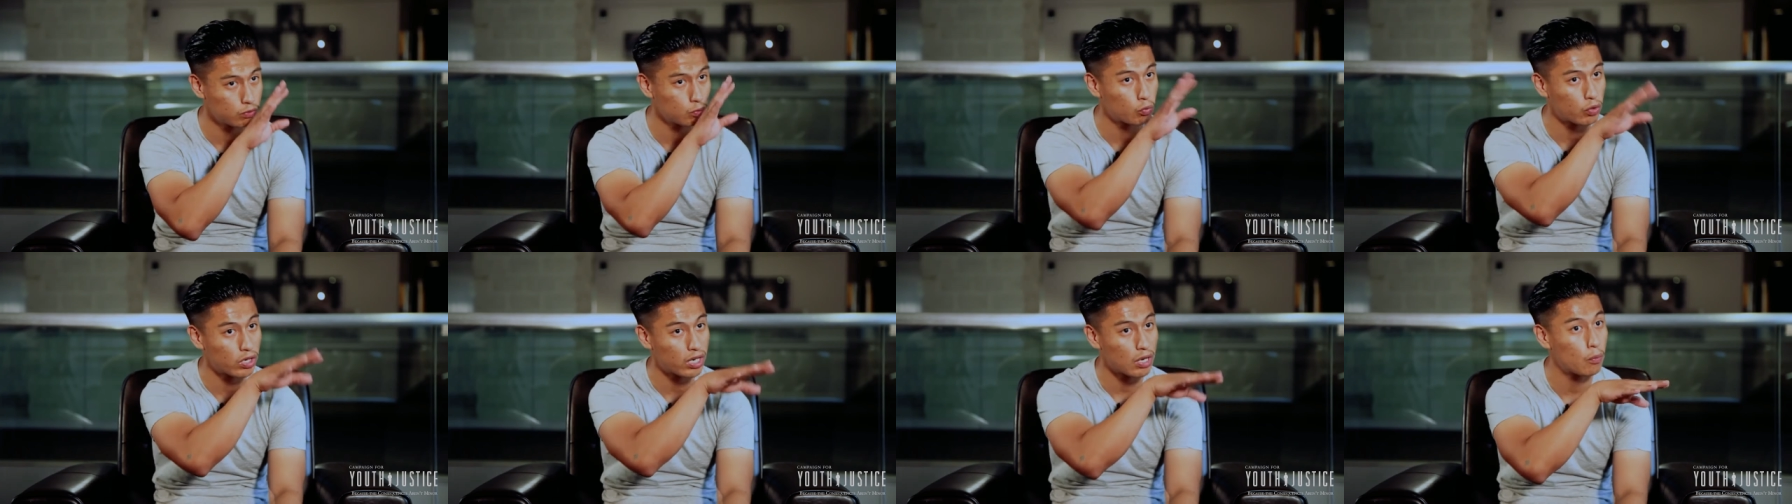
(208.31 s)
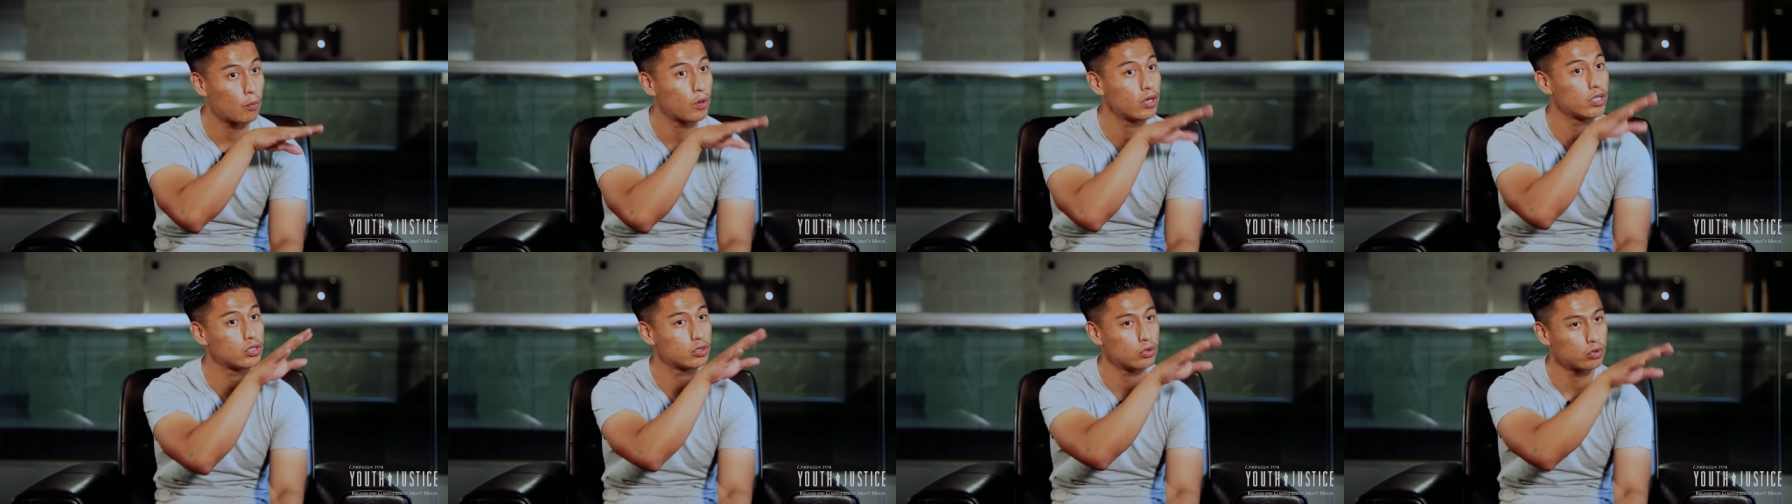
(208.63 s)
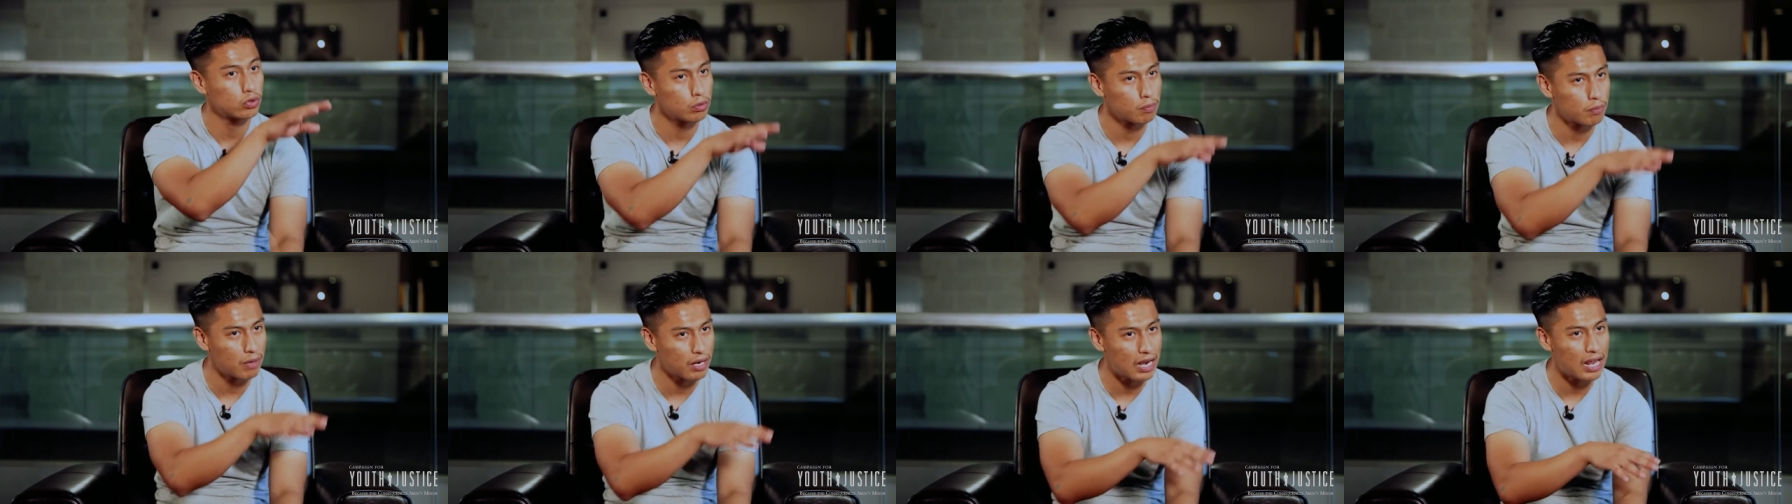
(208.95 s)
what I wanted to
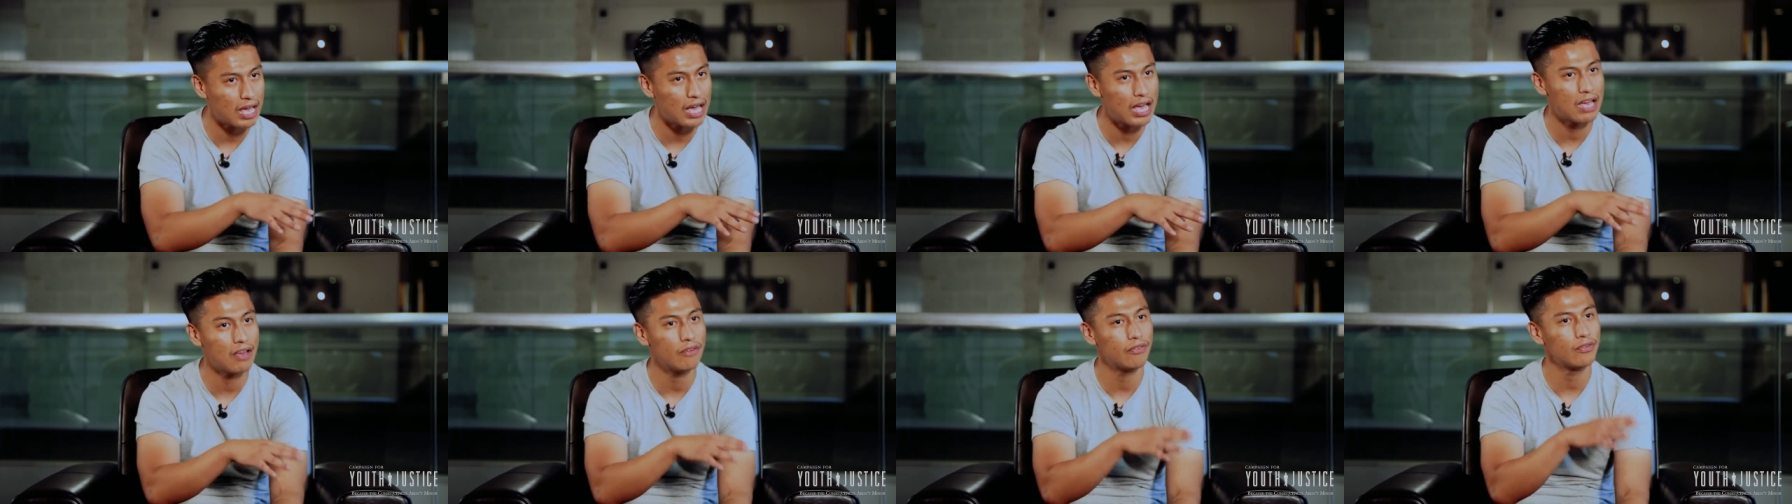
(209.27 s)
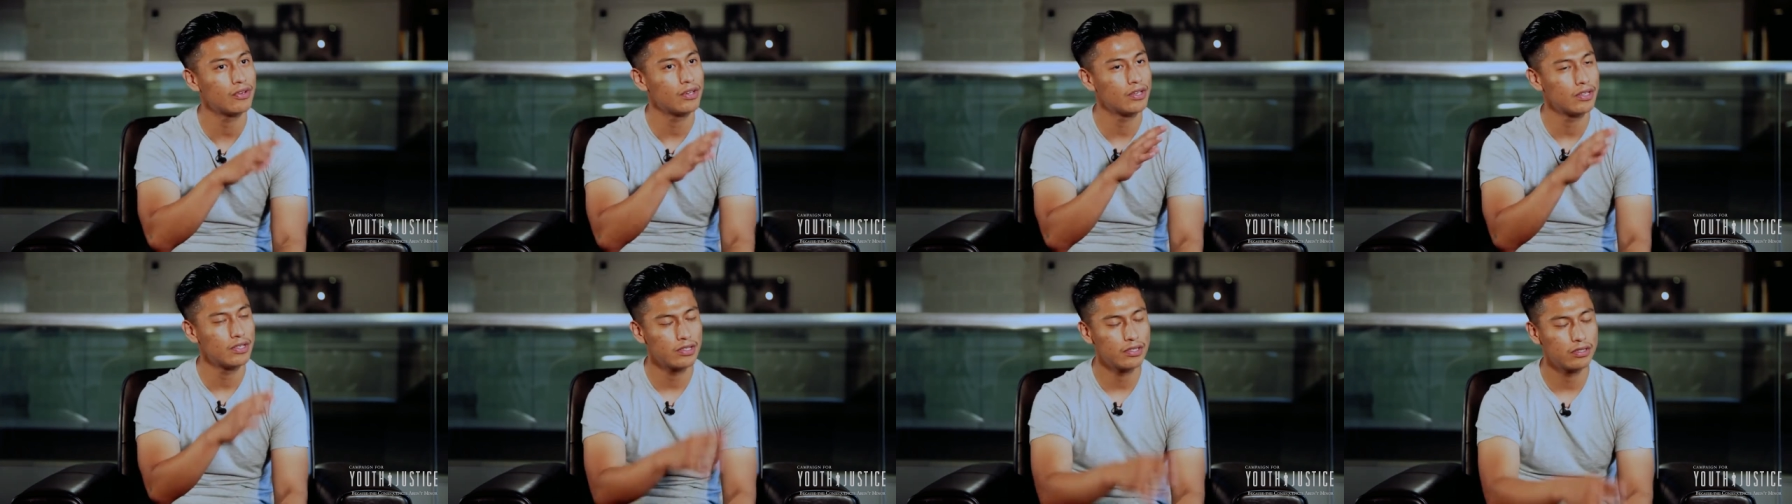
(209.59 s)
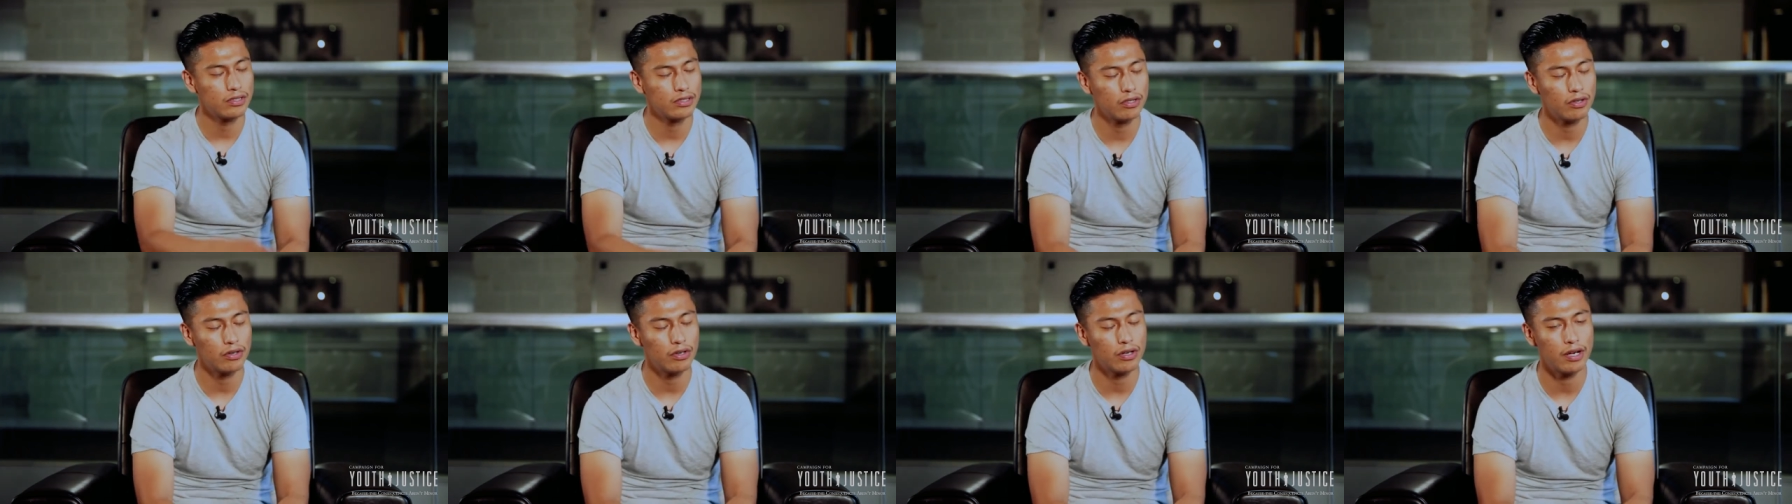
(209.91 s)
do in my life,
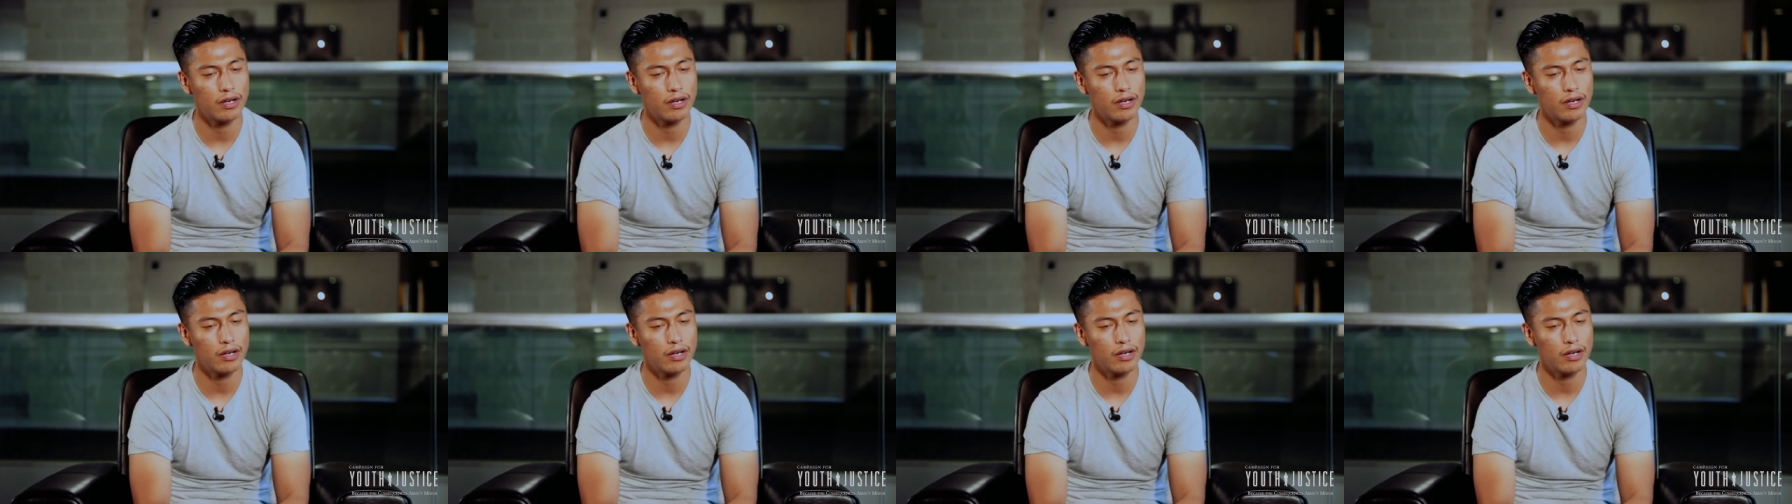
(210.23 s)
you know.